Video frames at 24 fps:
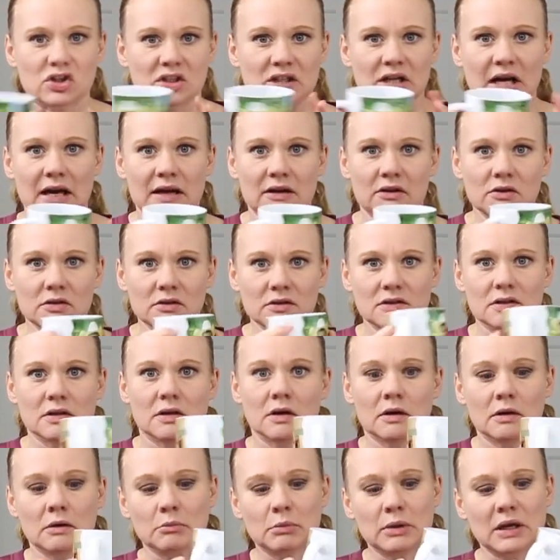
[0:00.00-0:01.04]
styles
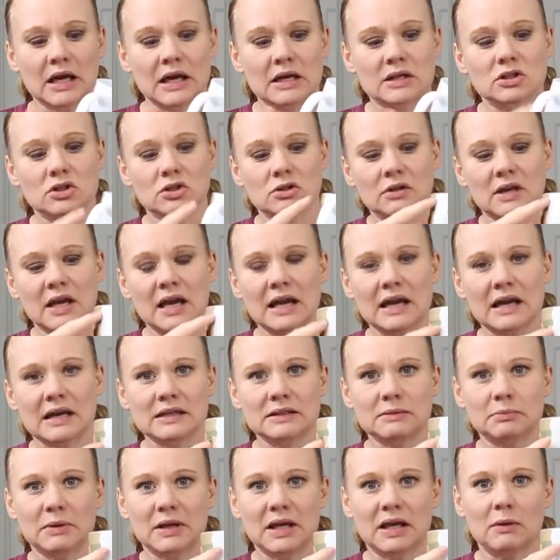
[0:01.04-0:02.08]
because you
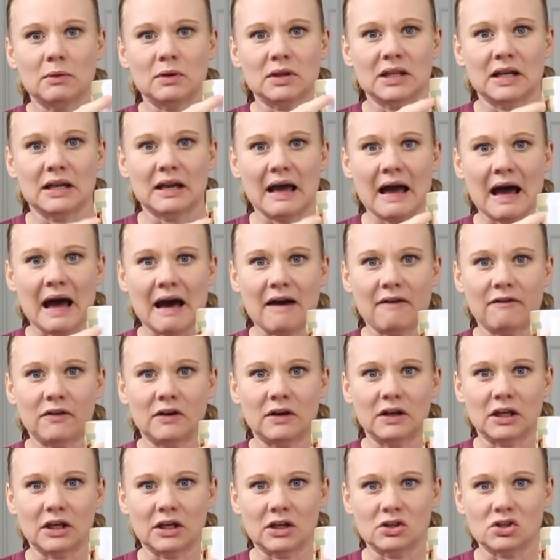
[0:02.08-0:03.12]
can't be within half
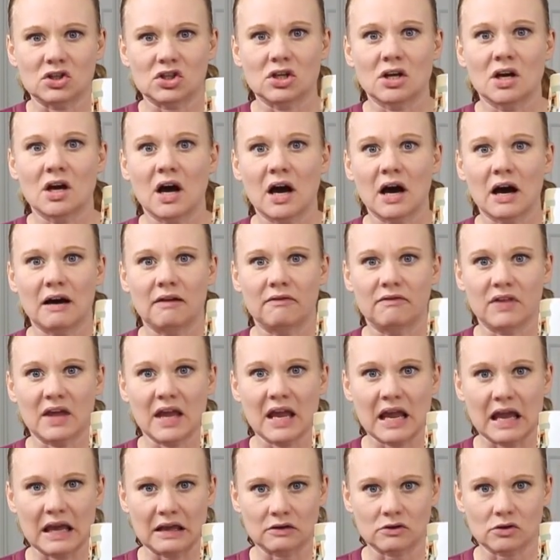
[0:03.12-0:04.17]
an inch of the
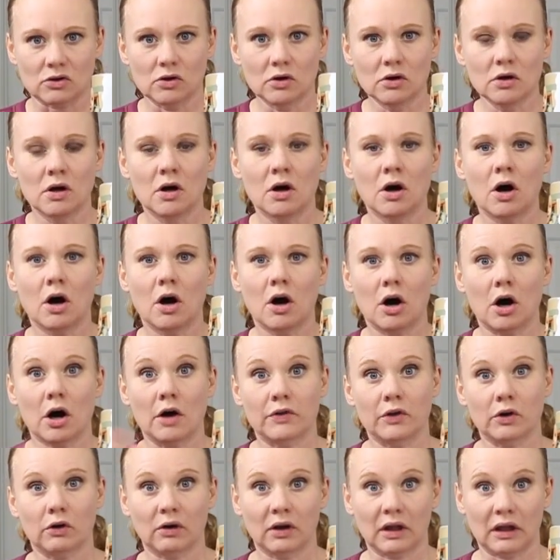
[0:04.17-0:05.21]
handle
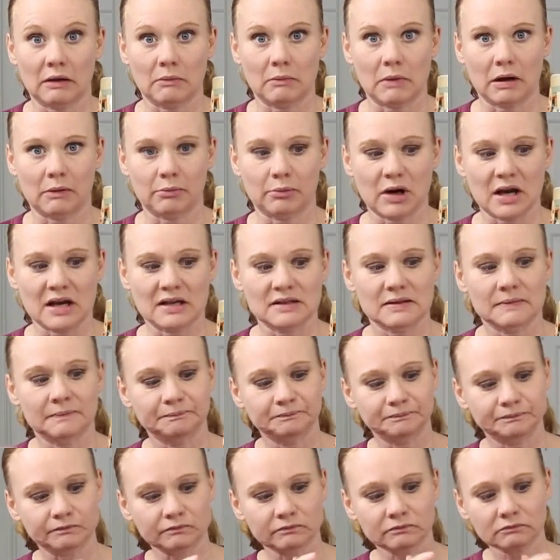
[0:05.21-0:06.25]
on the Cricut mug press.
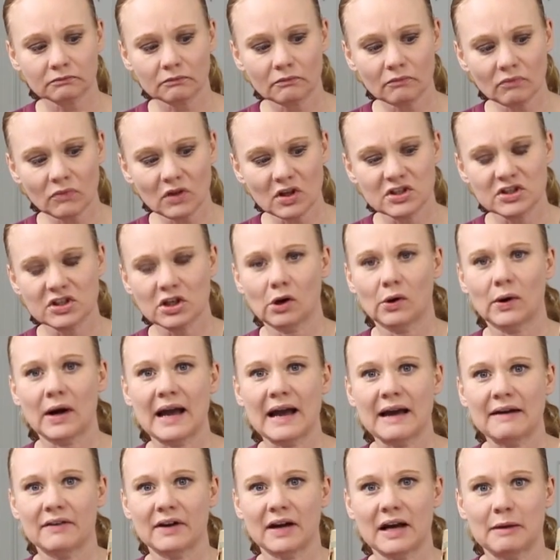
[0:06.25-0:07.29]
So I
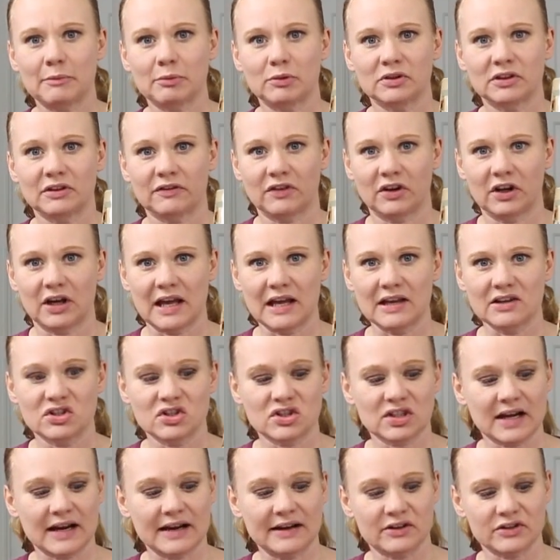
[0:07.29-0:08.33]
have a couple different edge
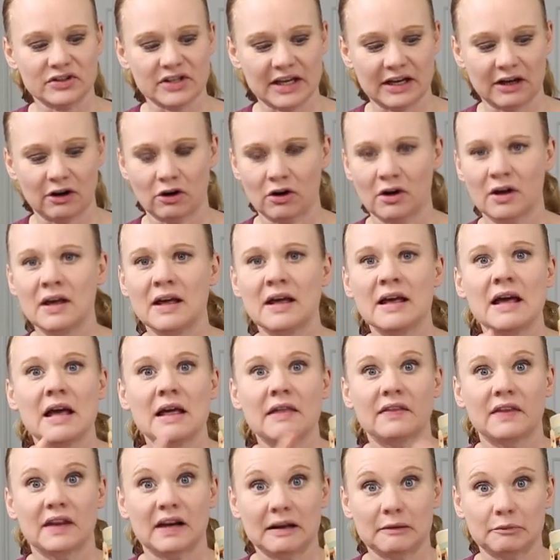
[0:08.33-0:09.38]
styles here
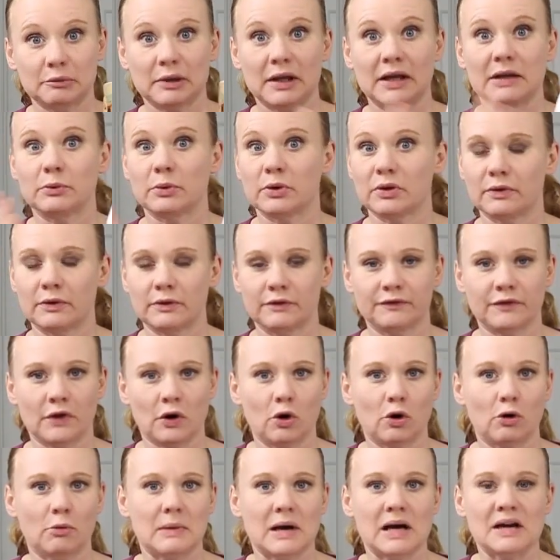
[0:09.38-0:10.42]
that I played with with
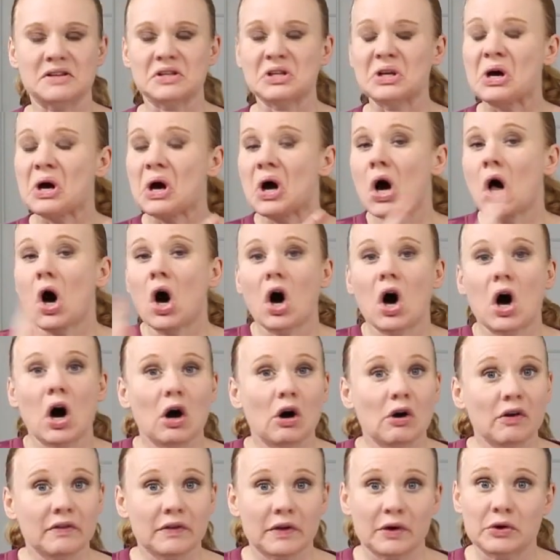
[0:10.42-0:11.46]
photo mugs.
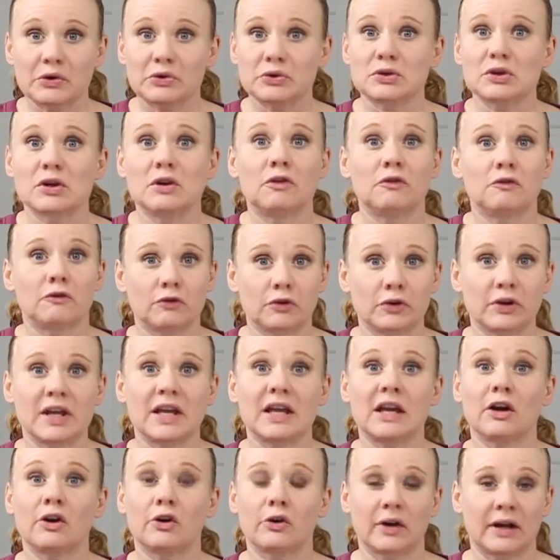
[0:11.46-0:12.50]
All of those
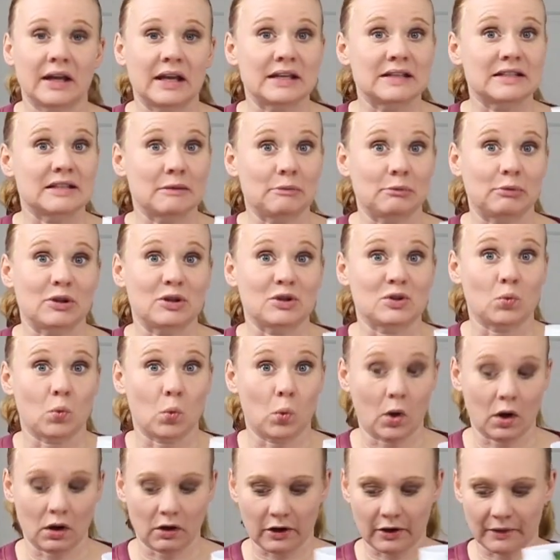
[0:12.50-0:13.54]
free Cricut templates
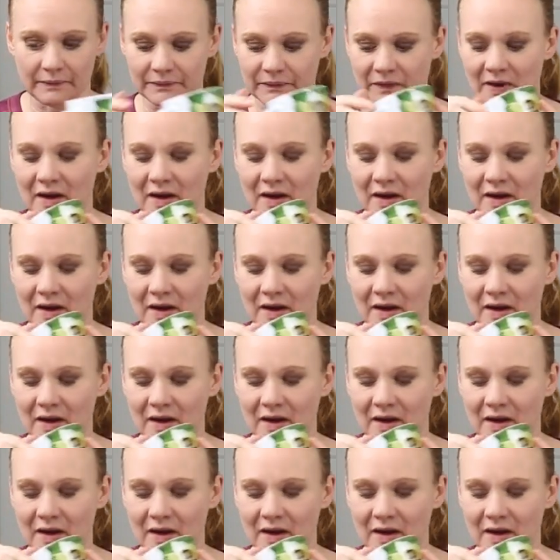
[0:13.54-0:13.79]
work